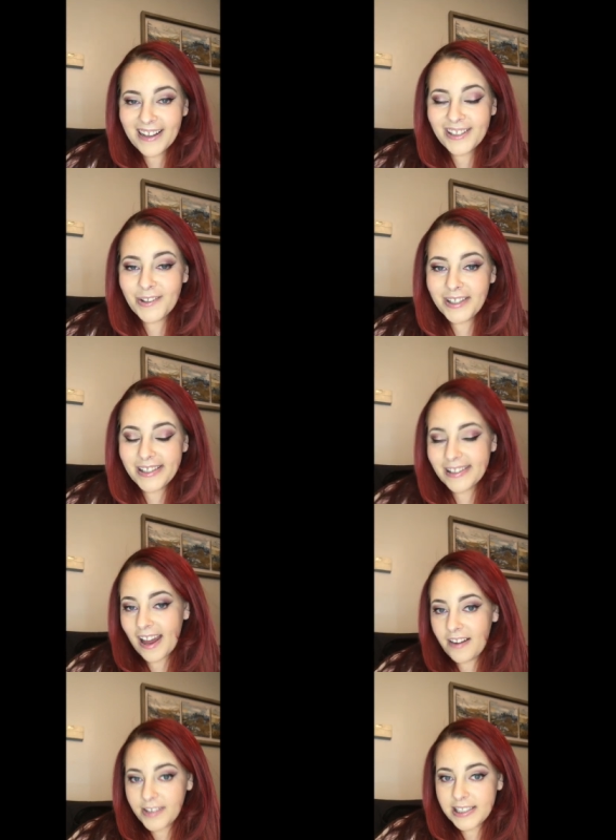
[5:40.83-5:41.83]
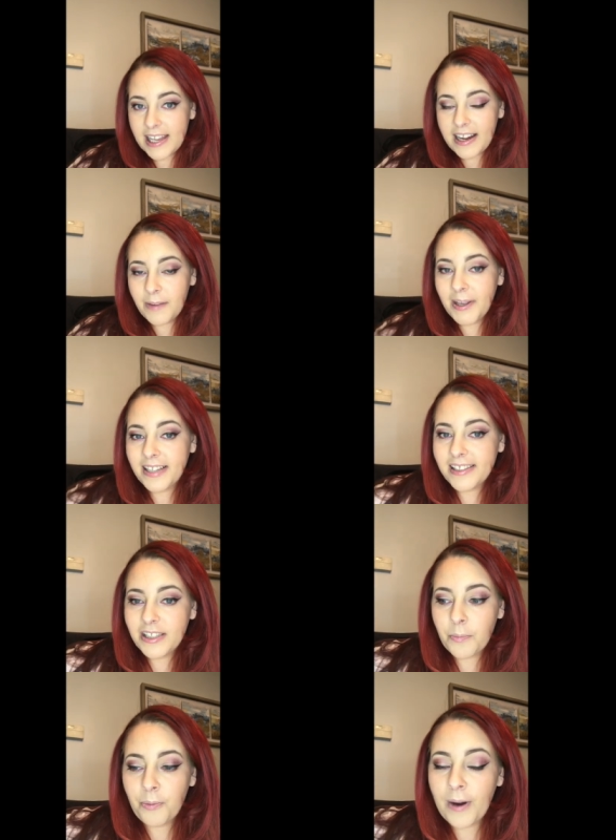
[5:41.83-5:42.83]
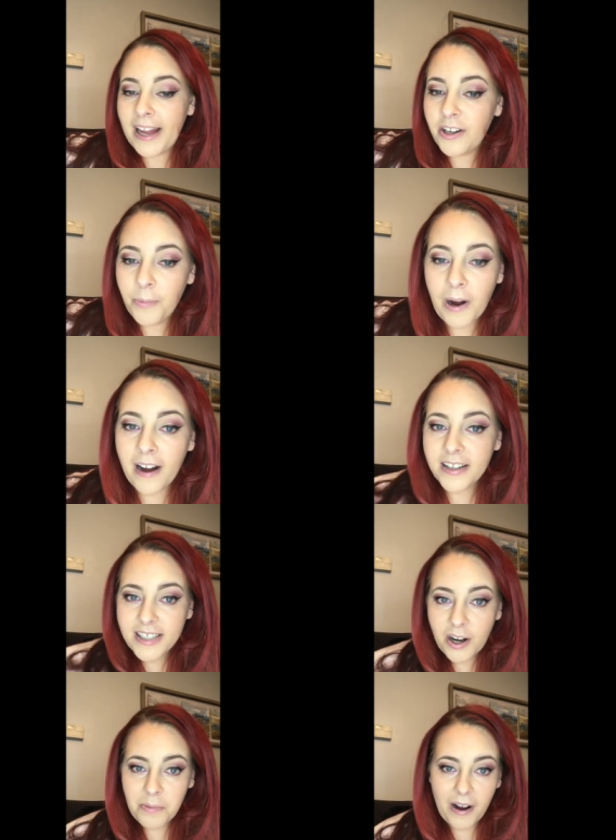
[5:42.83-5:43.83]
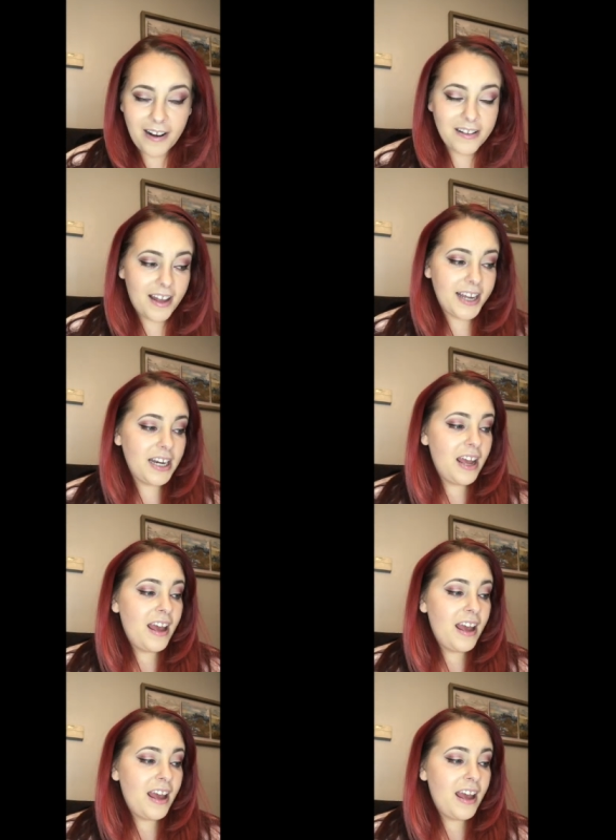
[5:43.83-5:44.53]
So this is kind of exciting because it's a brand new product in our product line.